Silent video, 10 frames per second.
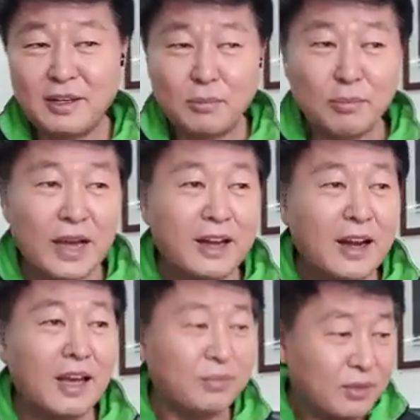My
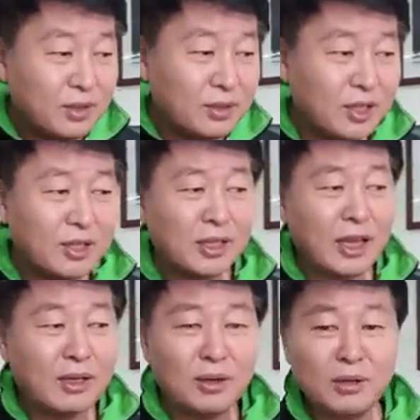life still
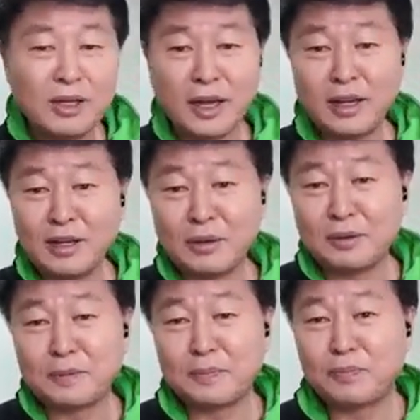can carry on
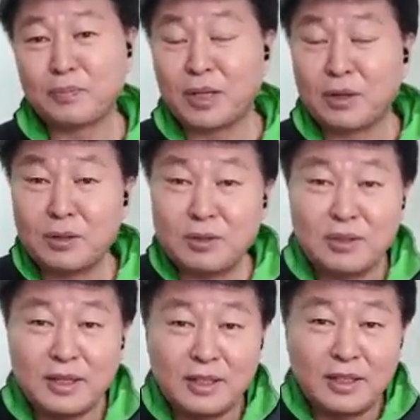because
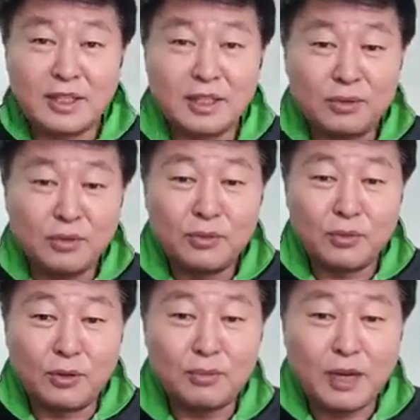this is
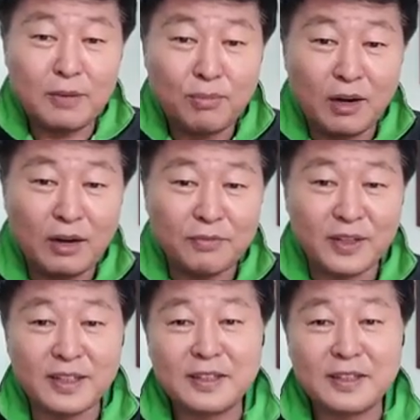for my profit.